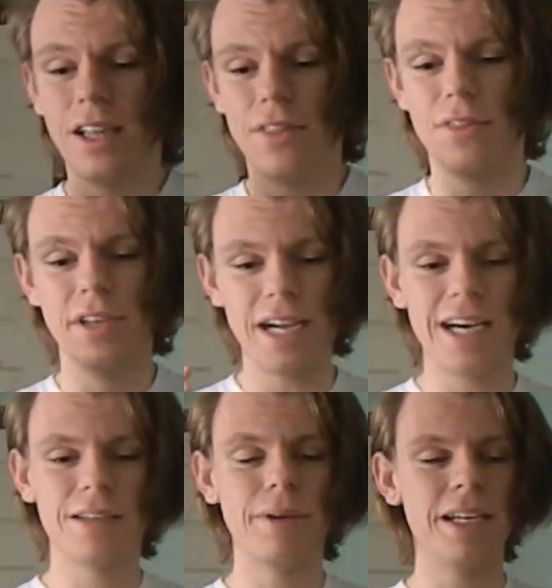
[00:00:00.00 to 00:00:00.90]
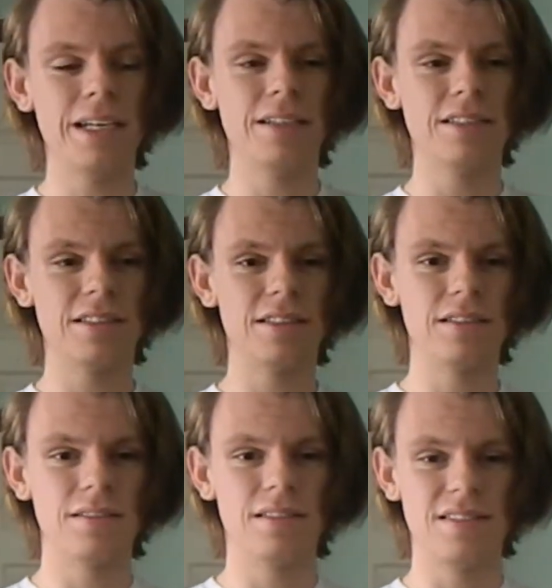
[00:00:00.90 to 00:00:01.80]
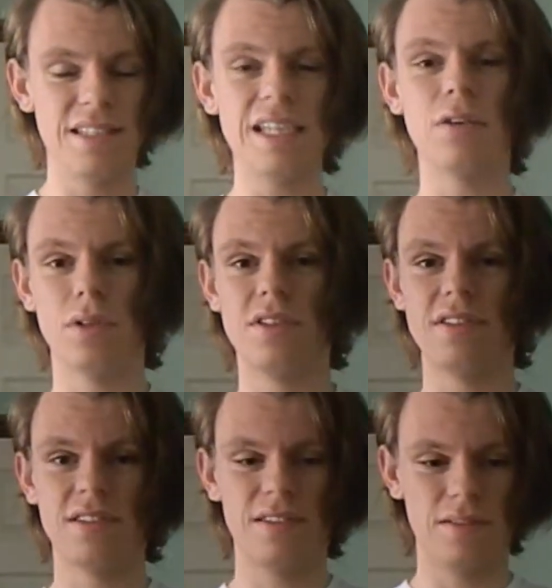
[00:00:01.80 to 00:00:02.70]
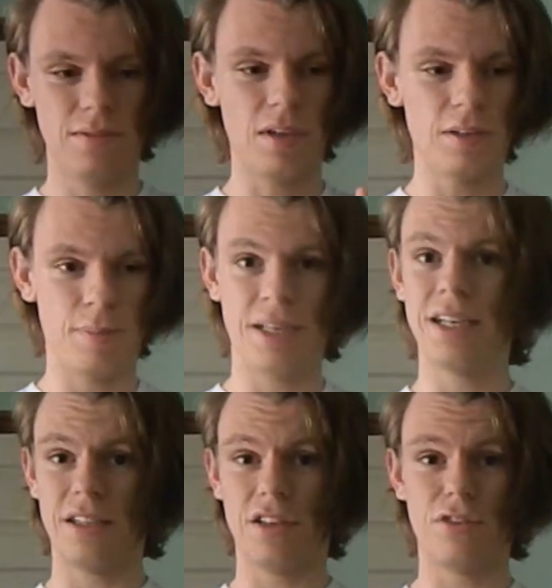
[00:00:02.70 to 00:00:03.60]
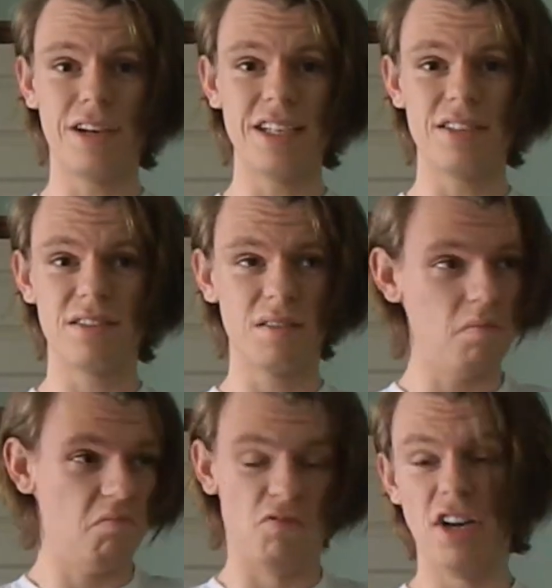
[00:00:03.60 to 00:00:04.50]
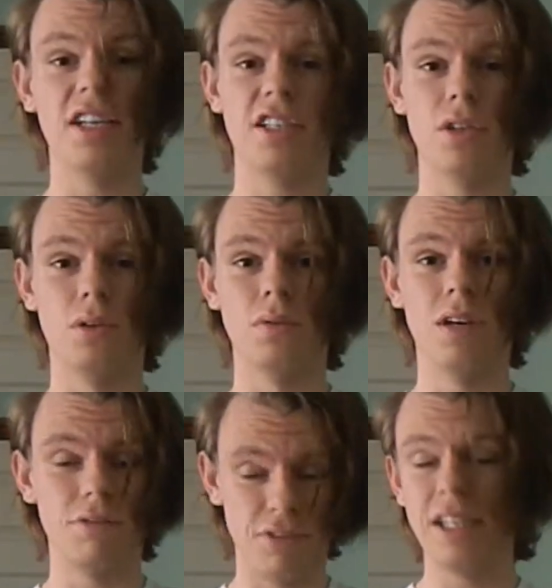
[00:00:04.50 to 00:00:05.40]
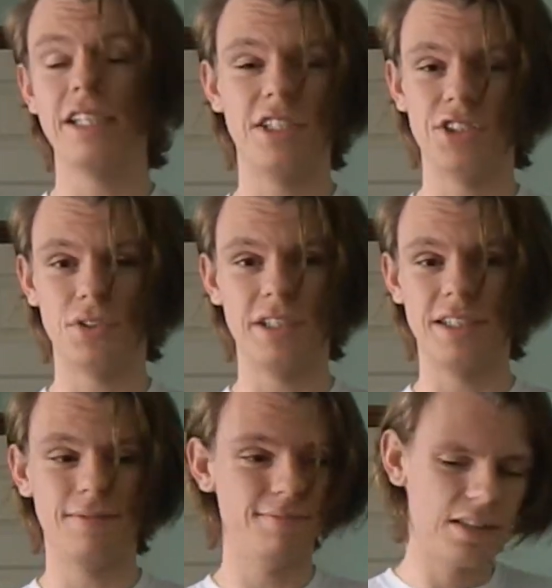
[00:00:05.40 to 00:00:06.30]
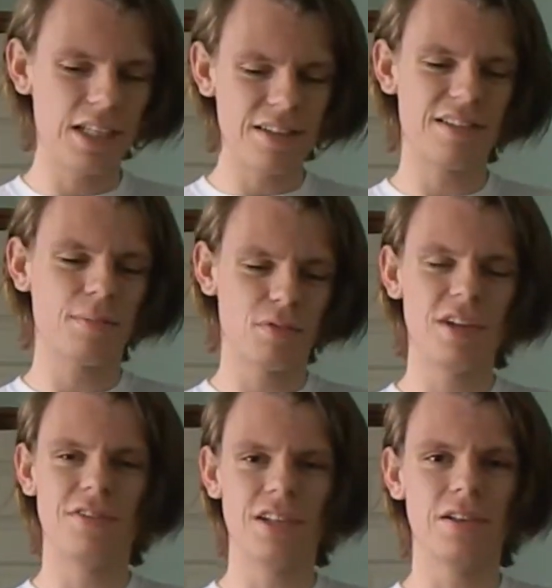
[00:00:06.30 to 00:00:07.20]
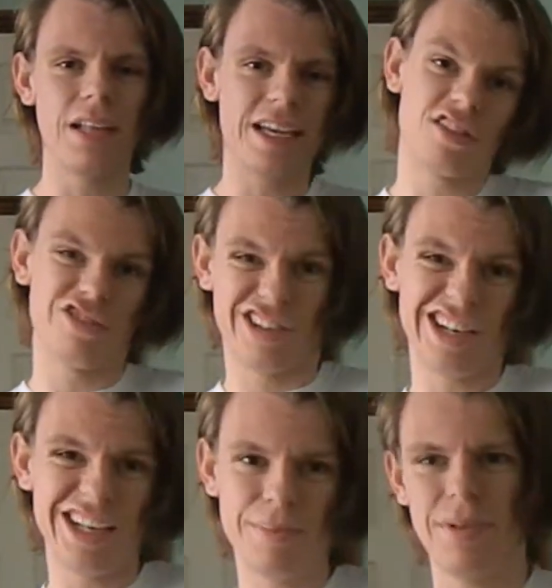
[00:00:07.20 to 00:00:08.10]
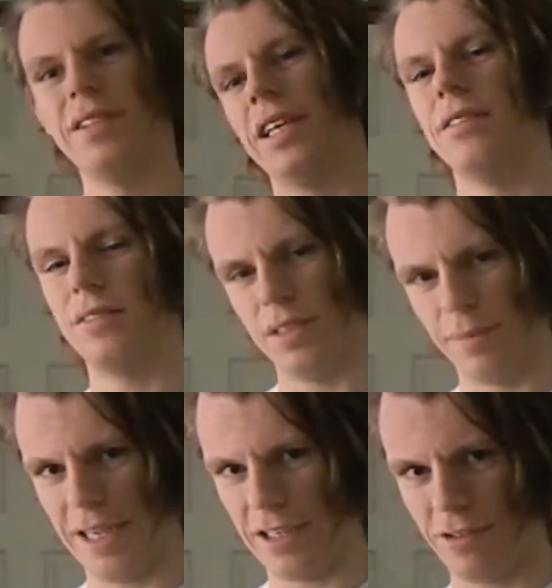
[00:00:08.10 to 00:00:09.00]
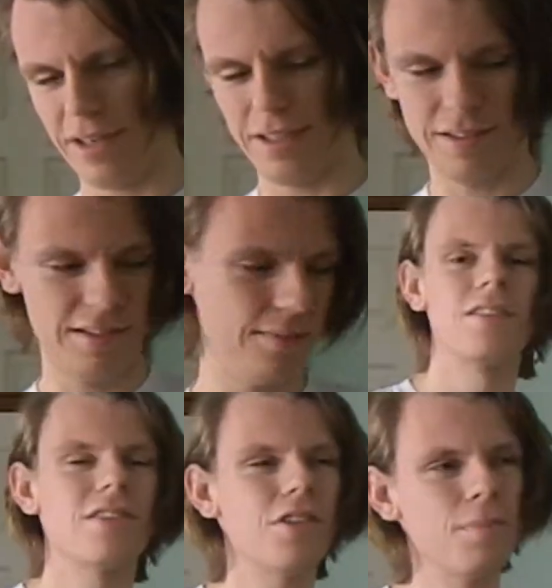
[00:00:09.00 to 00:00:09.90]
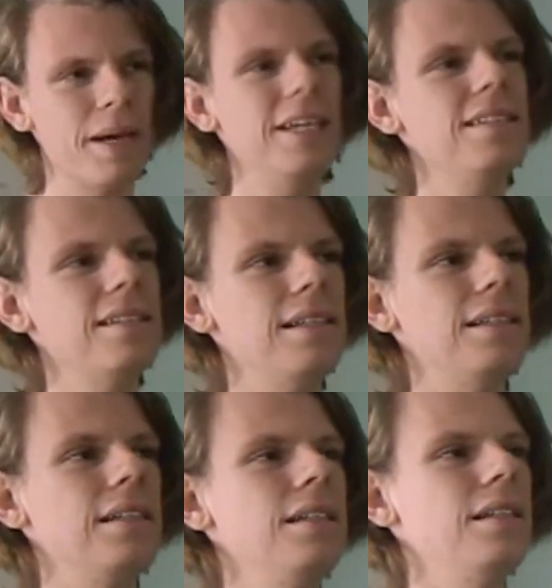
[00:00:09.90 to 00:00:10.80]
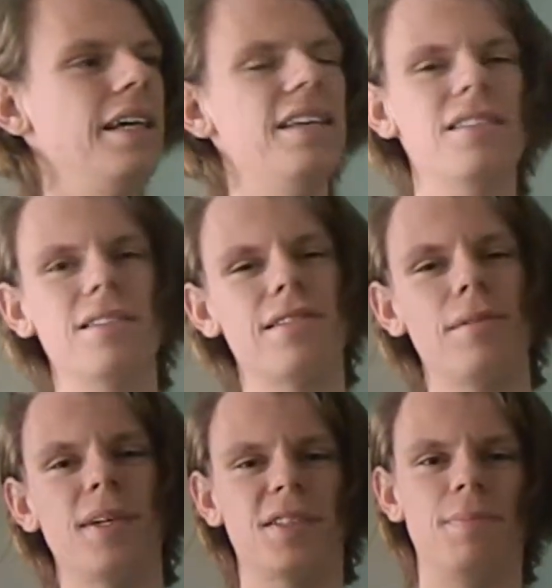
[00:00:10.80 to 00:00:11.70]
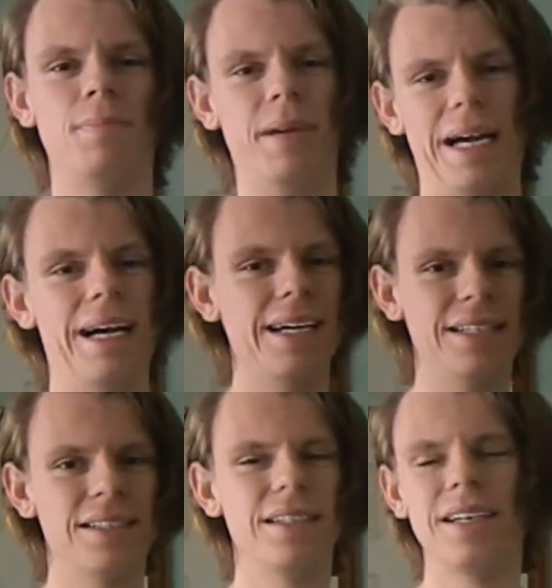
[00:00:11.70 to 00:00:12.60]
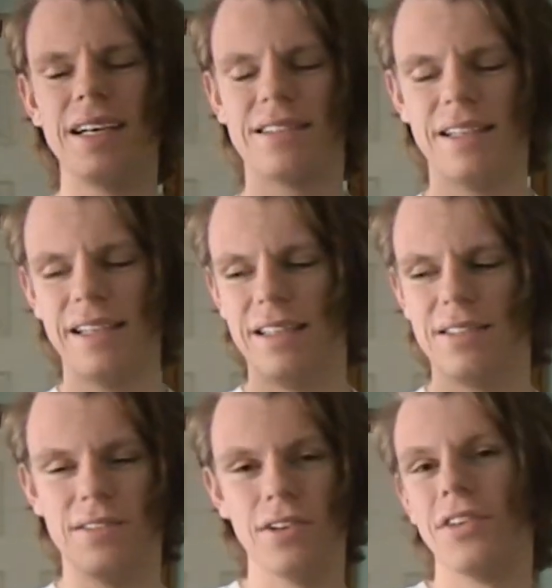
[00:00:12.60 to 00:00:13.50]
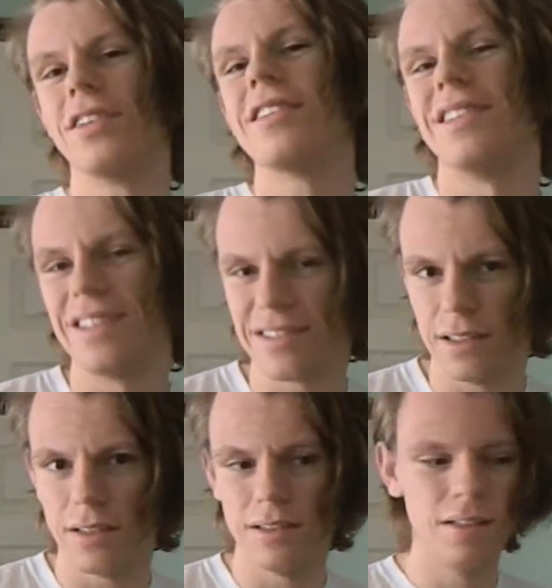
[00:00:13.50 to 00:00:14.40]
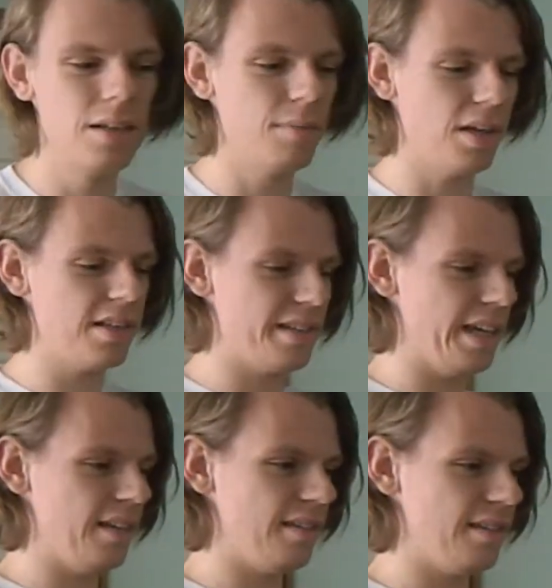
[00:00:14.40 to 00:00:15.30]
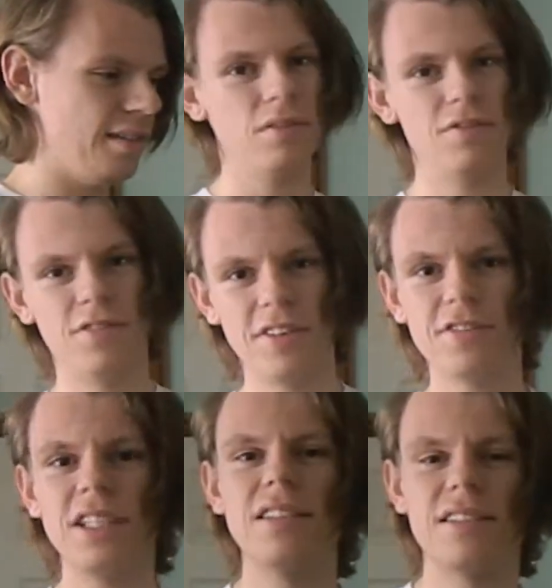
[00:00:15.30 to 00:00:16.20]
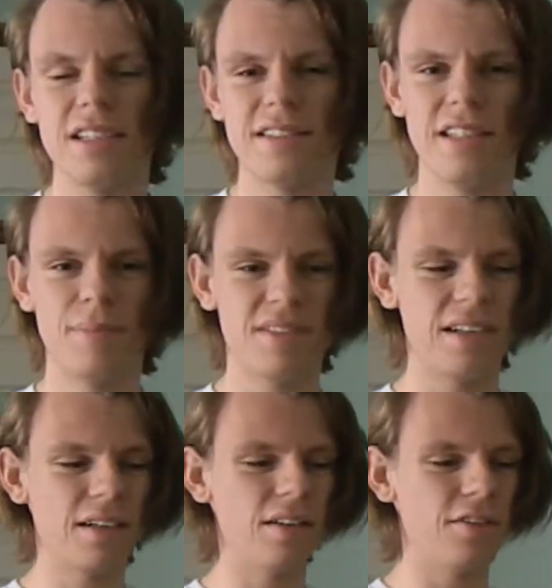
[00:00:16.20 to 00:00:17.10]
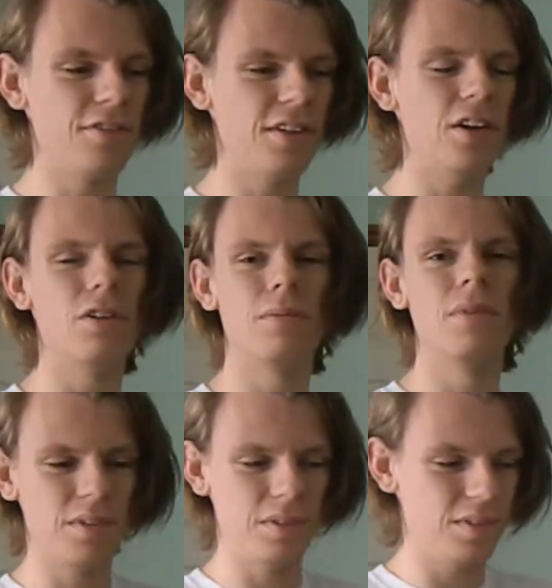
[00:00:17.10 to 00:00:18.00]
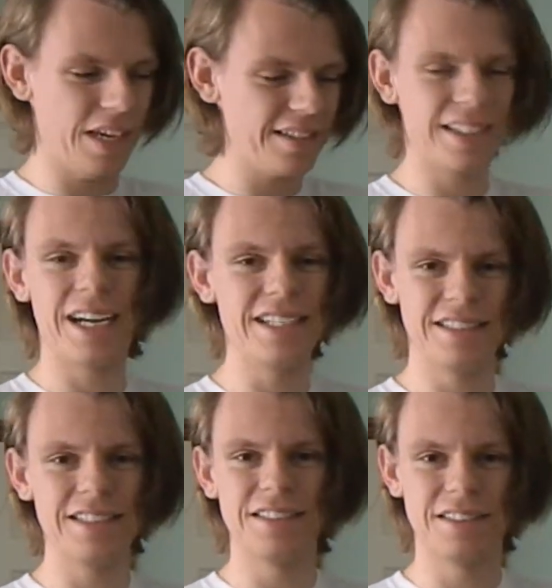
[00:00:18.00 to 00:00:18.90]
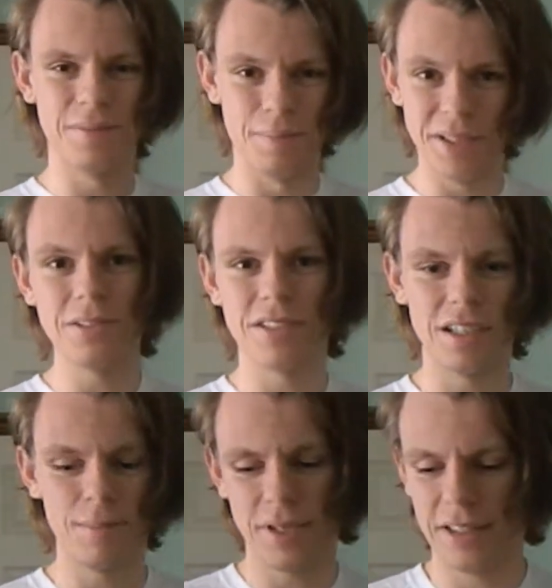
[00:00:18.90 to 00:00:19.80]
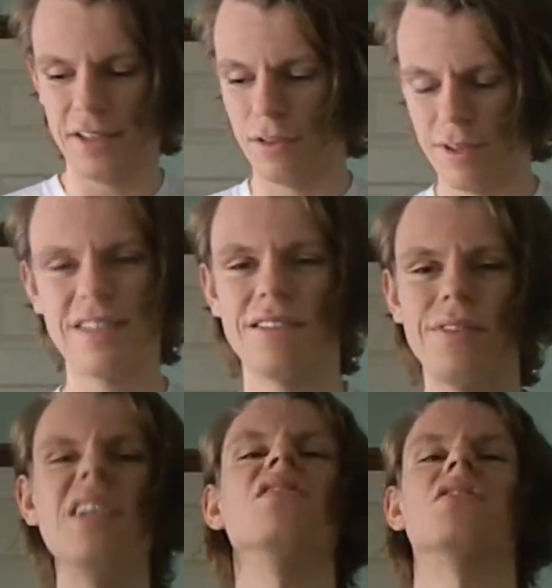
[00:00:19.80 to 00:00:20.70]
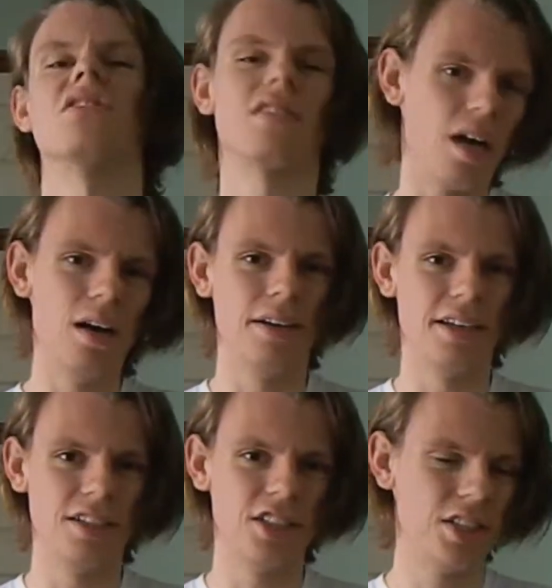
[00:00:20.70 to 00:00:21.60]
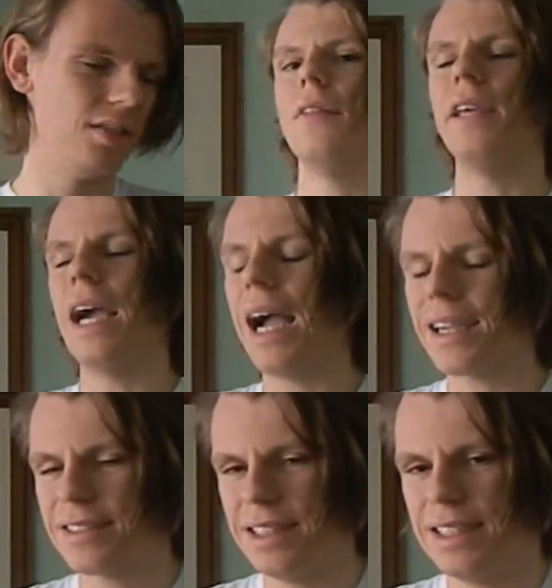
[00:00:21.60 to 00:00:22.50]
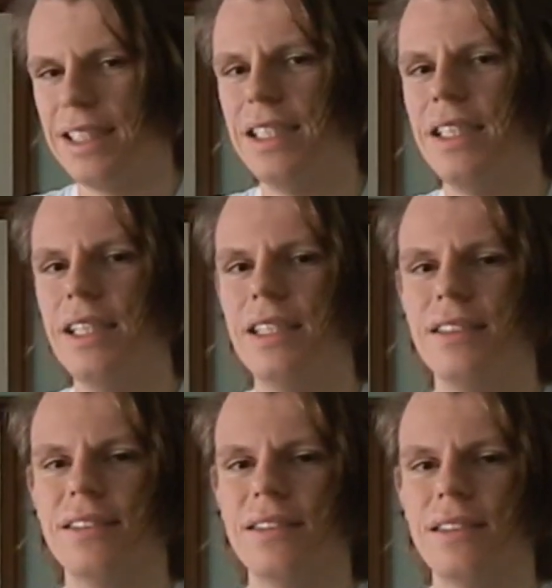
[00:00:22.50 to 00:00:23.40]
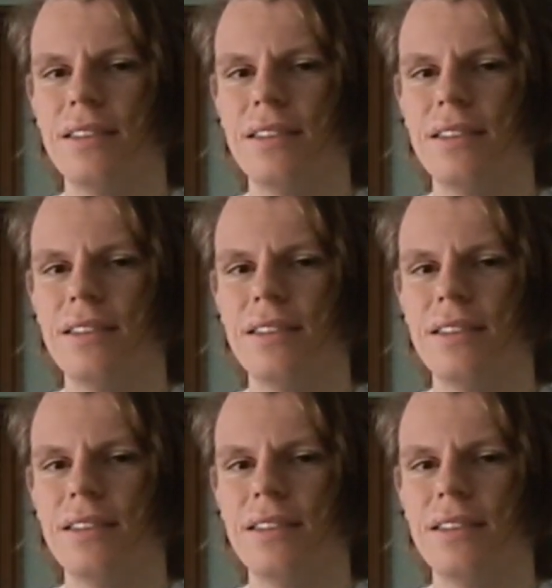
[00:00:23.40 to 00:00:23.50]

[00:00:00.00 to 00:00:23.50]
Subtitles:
The animated sequence at the beginning of the credits, really cool. I really enjoy it. Then there's a brief little extra clip, and then the main credits. So the pacing isn't so much bad as it is non-existent, because there's 50-60% of the film dedicated to build-up, and then the rest of it is just carnage. The acting is